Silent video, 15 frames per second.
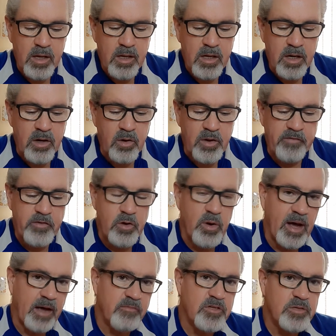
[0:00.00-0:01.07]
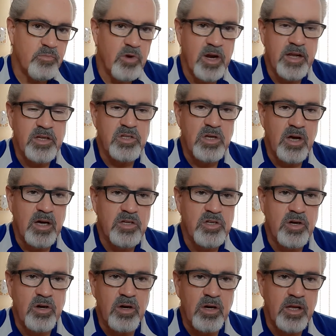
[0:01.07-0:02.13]
If you have some running socks
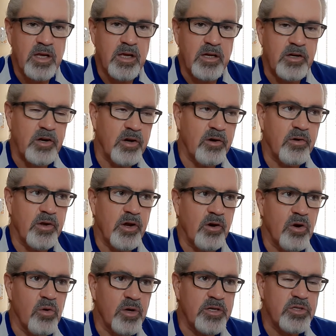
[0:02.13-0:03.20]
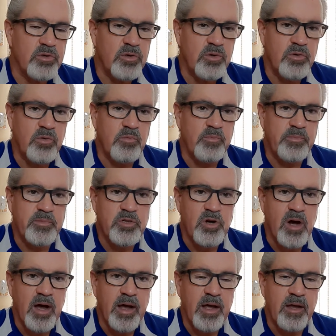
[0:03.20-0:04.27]
currently and you're going to
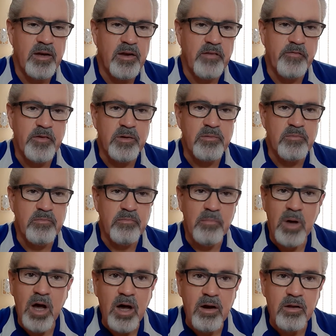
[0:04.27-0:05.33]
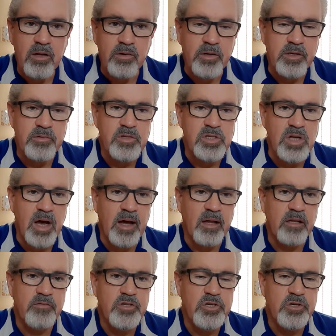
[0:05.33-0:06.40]
try a different model or
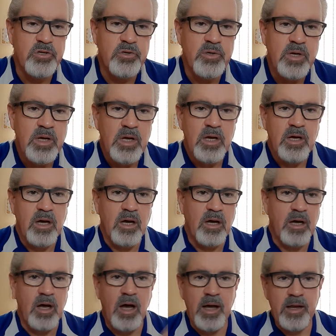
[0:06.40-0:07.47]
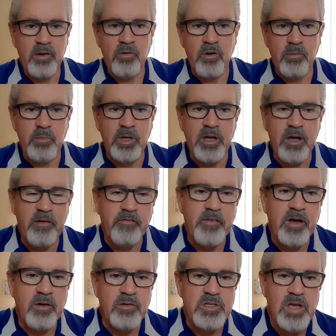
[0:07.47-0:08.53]
style of shoe, I normally have
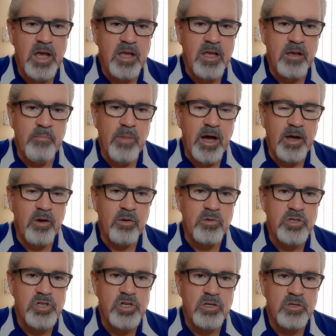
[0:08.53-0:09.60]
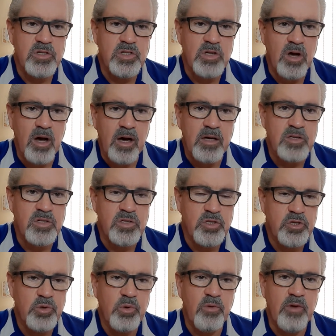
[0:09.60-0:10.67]
found taking my own socks
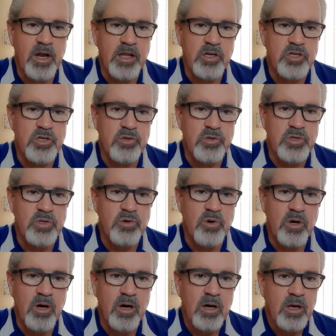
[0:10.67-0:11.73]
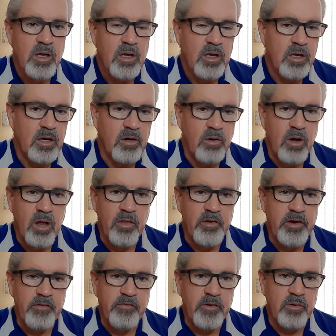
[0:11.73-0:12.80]
to a running shoe store, all the
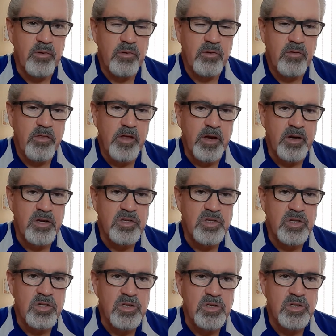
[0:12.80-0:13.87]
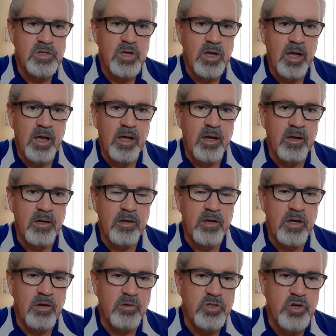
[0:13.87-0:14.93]
different thicknesses, and
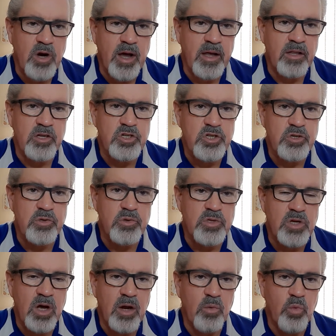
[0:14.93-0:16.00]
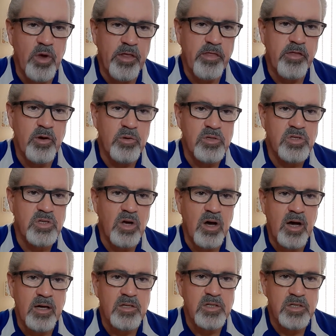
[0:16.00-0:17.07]
trying the shoes on with those
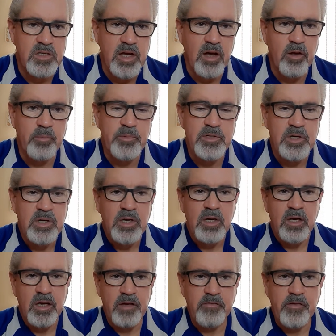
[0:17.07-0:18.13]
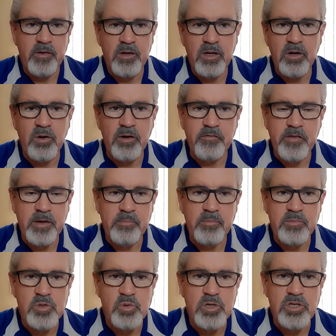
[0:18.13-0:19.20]
socks has helped. If
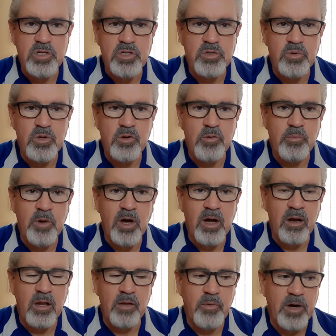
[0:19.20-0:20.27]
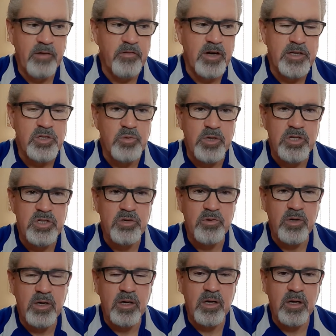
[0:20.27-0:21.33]
I'm switching to a new model, whenever I switch
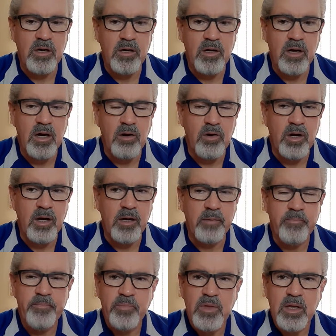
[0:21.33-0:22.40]
to a